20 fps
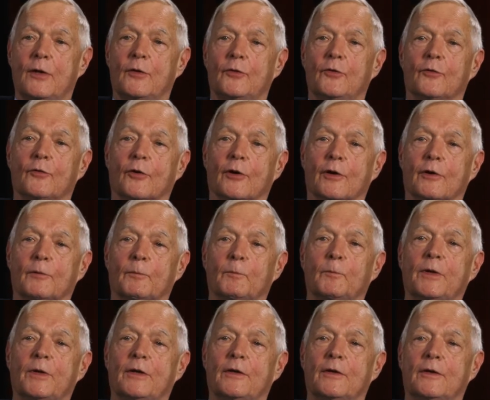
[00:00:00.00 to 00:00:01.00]
you're
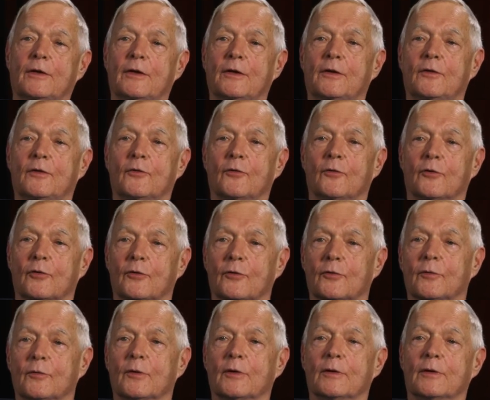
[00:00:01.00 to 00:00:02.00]
beginning
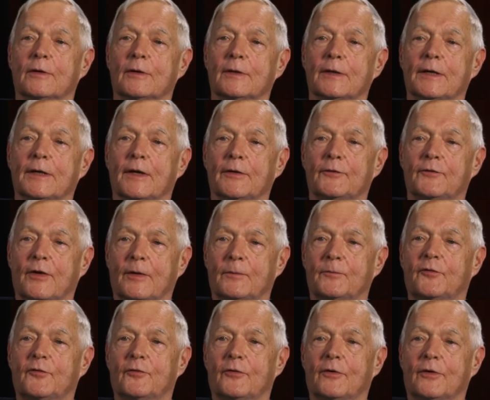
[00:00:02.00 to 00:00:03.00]
your uh,
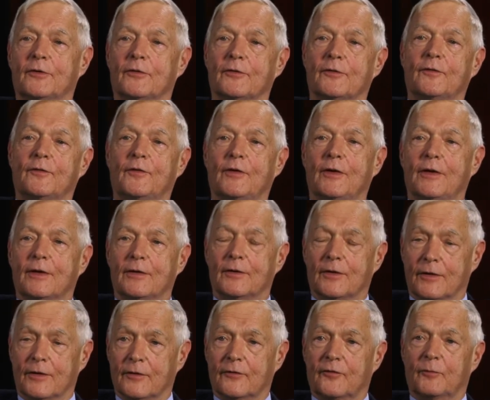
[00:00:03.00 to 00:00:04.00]
attempt to understand
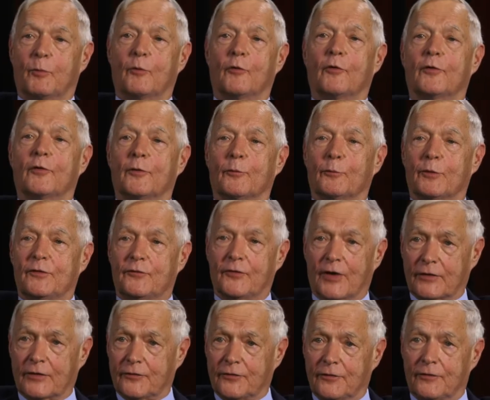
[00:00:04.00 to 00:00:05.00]
and explore the
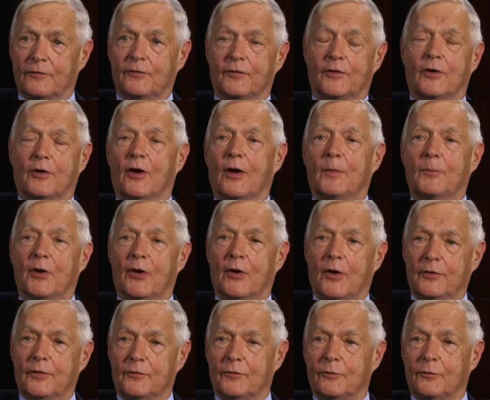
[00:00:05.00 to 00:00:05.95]
rejection phenomenon.